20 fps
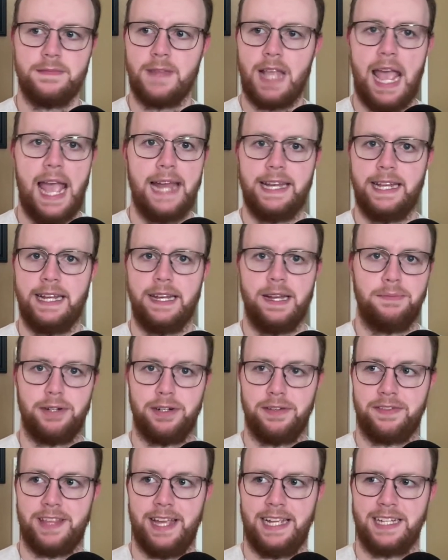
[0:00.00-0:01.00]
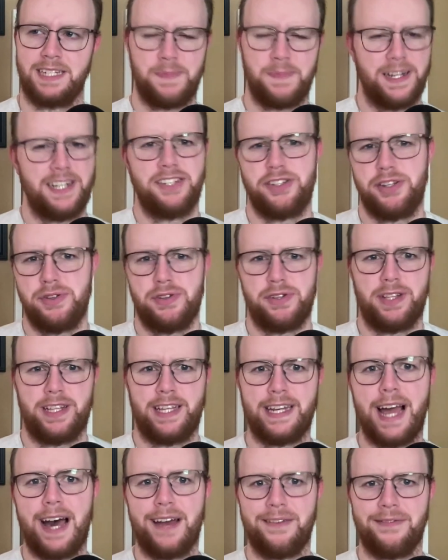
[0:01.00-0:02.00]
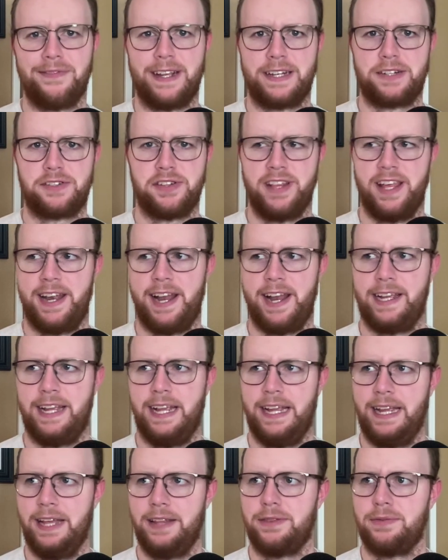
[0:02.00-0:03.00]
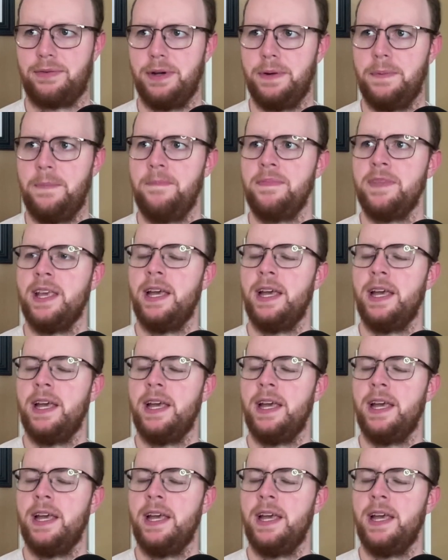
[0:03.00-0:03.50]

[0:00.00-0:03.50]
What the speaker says: any number of things, but it's usually nonfiction that I can get through.